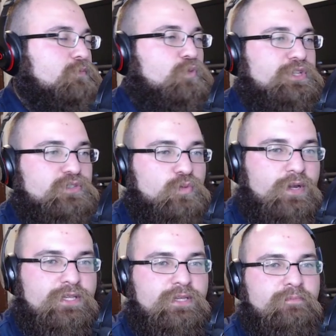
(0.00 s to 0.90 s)
he's a
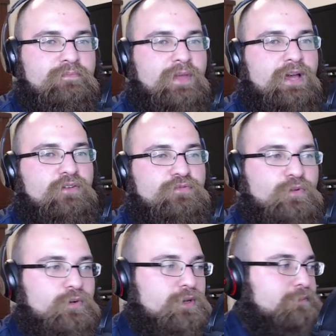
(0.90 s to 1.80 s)
rookie out of
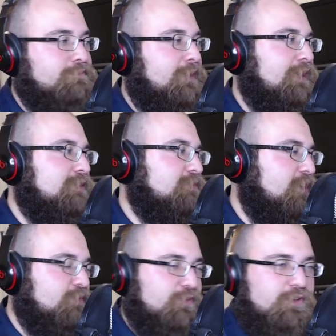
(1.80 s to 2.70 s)
Florida, had his
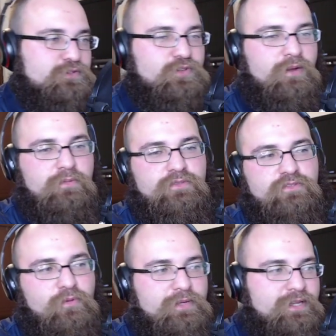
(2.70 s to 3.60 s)
off-field troubles.
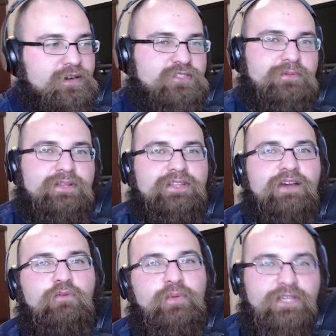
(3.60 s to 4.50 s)
Nobody cares about
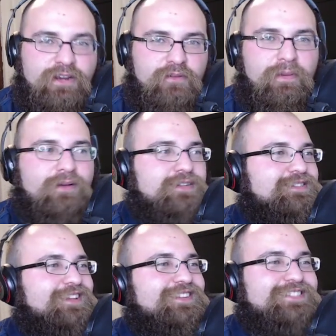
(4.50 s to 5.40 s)
that. What we care about is
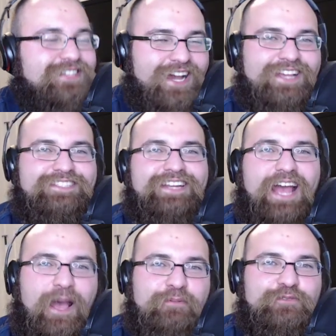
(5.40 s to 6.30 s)
that this guy is an
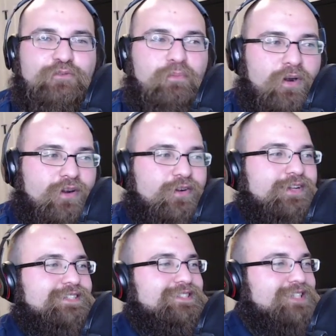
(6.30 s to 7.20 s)
absolute burner.
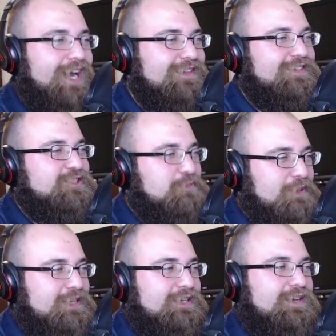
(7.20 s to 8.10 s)
He's got the
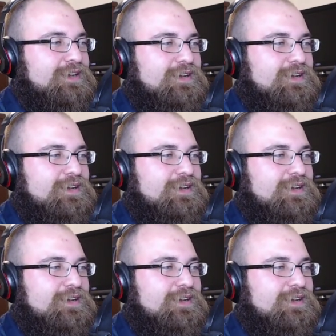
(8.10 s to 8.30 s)
speed